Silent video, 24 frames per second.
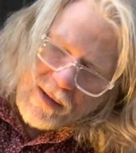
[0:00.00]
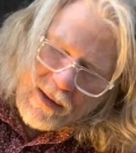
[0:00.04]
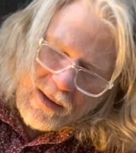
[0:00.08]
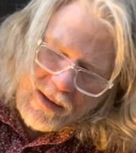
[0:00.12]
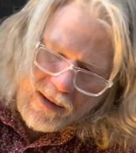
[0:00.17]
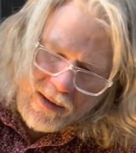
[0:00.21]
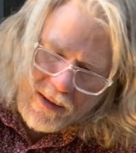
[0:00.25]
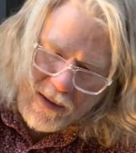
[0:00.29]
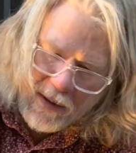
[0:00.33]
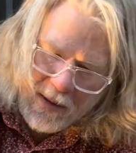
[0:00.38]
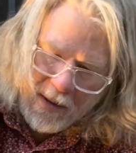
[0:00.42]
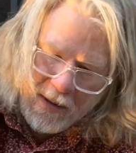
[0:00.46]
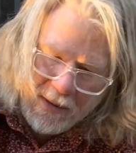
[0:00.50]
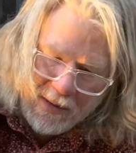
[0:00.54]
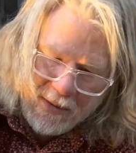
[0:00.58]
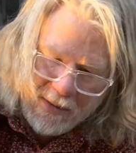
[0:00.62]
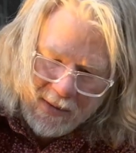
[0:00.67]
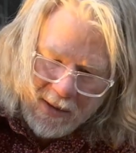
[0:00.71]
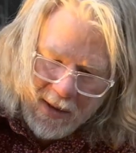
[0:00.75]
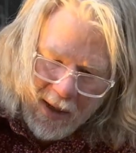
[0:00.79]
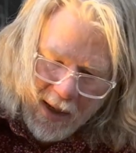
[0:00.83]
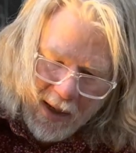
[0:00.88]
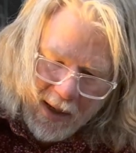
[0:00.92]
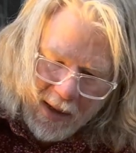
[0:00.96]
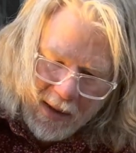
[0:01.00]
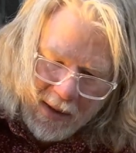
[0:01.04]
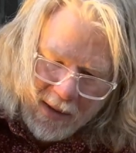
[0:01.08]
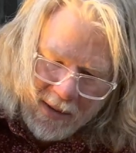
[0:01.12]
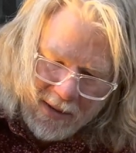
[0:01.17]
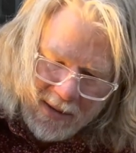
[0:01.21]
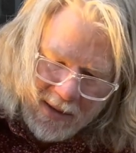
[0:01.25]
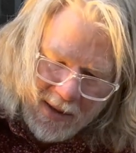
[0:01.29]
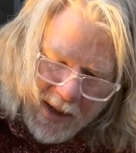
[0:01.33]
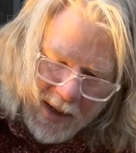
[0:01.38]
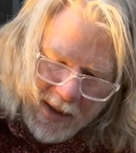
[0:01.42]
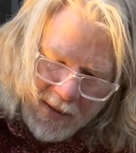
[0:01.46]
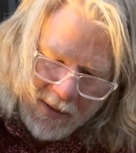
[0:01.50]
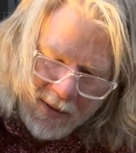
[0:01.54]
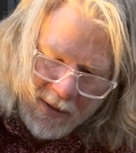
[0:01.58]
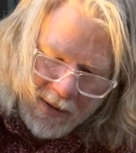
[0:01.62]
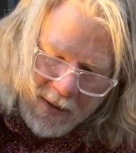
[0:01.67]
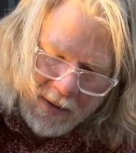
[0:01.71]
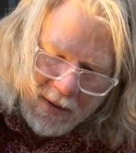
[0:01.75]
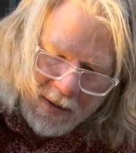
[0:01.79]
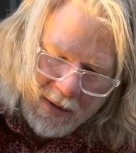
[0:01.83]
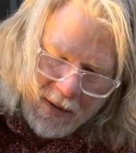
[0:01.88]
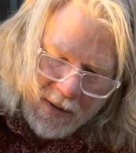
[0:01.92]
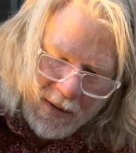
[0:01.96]
It's not
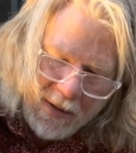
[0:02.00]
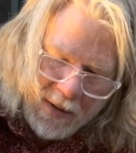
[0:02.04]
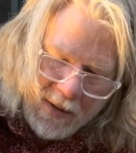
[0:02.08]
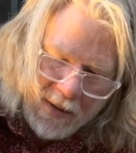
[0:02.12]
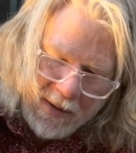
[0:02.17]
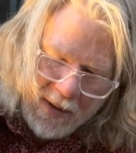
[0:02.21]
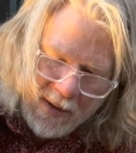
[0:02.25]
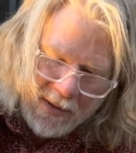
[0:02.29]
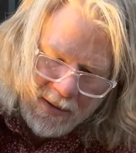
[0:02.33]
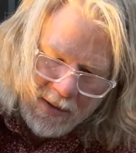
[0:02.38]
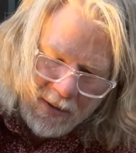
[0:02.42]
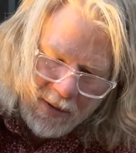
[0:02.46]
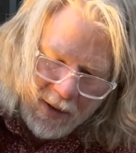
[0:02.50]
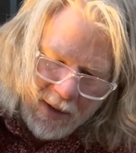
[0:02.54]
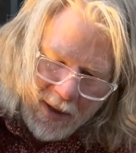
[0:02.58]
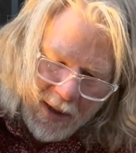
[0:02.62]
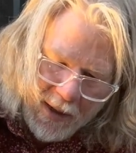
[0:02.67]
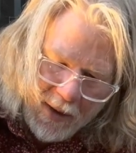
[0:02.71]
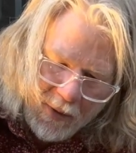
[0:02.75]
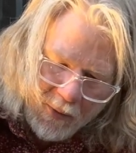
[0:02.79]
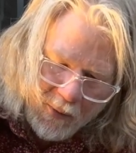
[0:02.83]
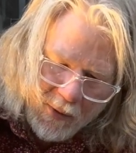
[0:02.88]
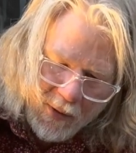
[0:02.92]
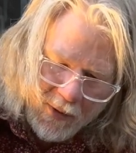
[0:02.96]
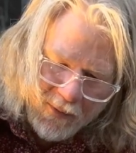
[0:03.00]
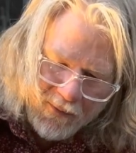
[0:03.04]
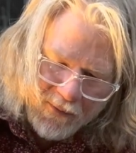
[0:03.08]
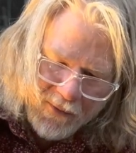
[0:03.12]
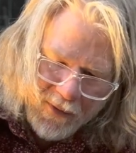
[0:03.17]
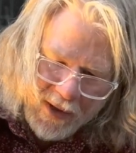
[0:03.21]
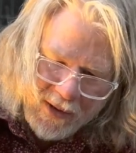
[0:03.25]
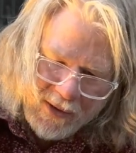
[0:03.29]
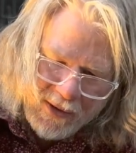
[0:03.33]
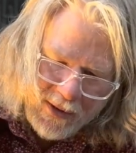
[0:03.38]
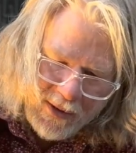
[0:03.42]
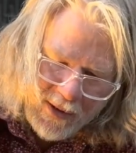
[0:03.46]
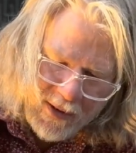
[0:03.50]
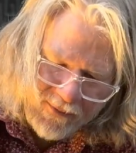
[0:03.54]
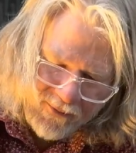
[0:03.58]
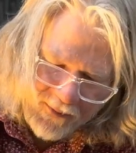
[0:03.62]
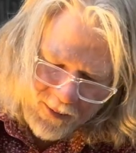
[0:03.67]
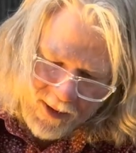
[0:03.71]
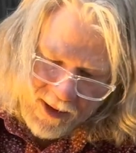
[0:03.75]
it doesn't look like a real fresh leaf,